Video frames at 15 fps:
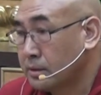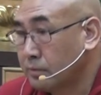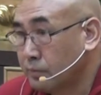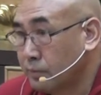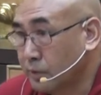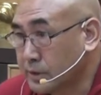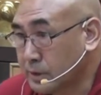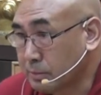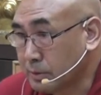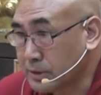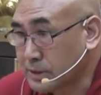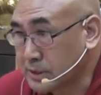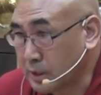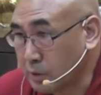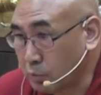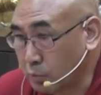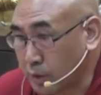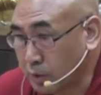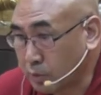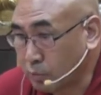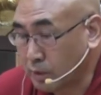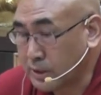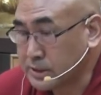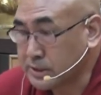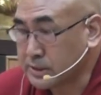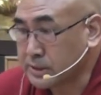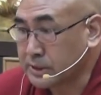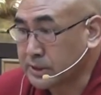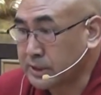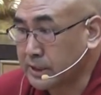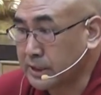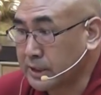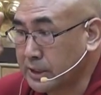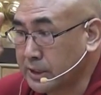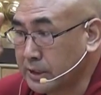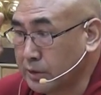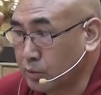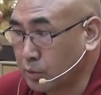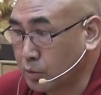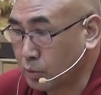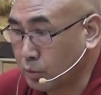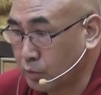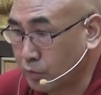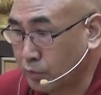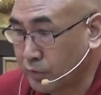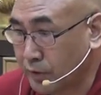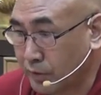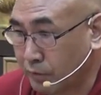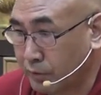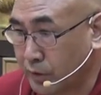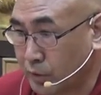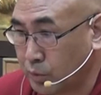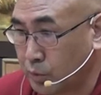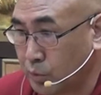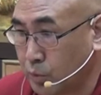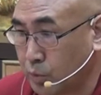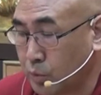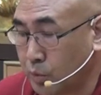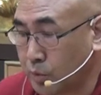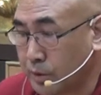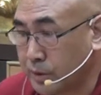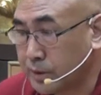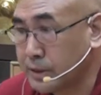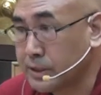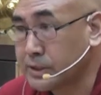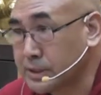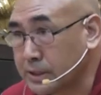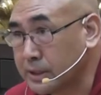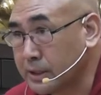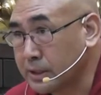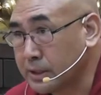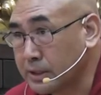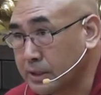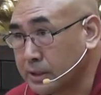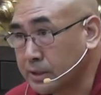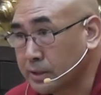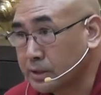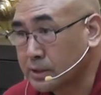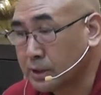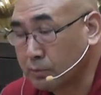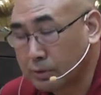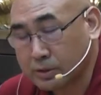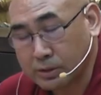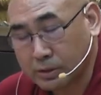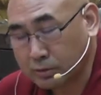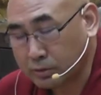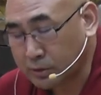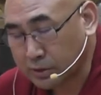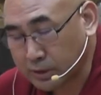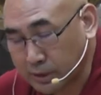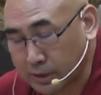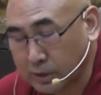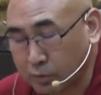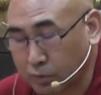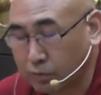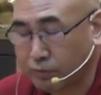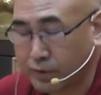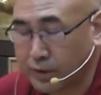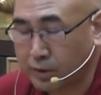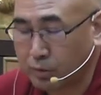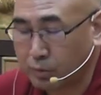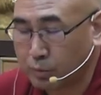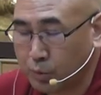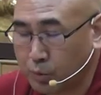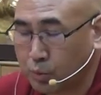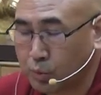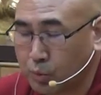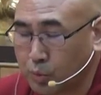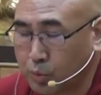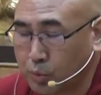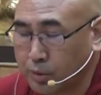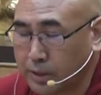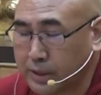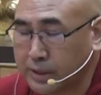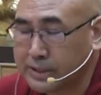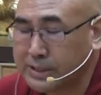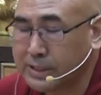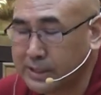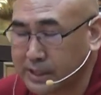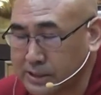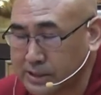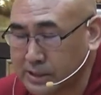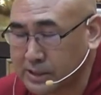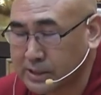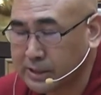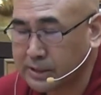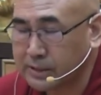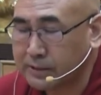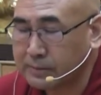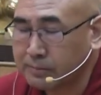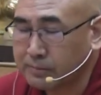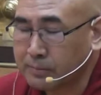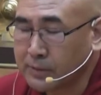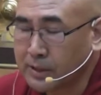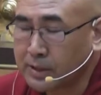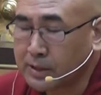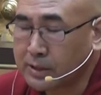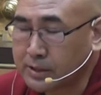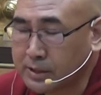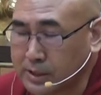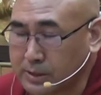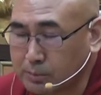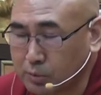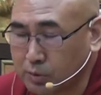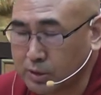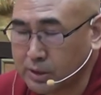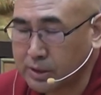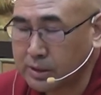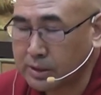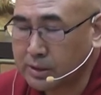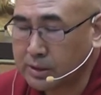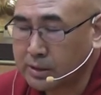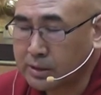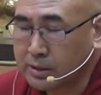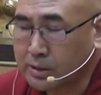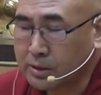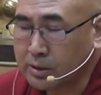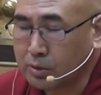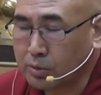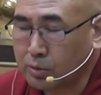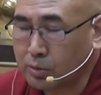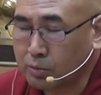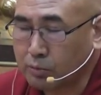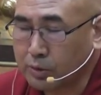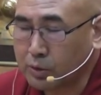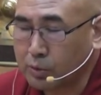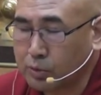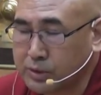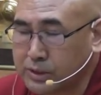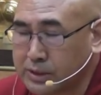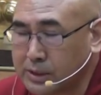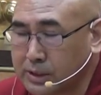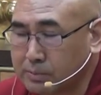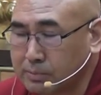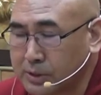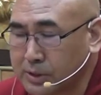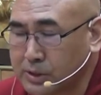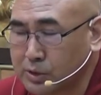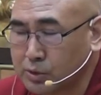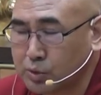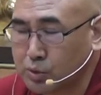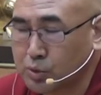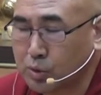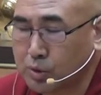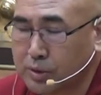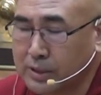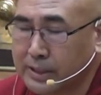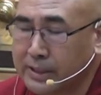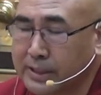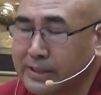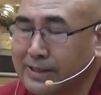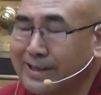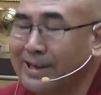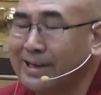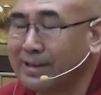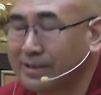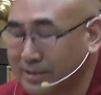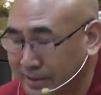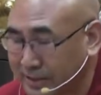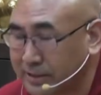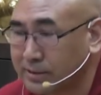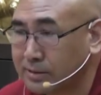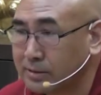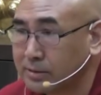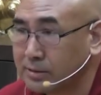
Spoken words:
for example, someone was really, you know, good friend with you yesterday. Someone, you know, really good friend of you until yesterday. This morning, you know, when you see the person, you totally get angry.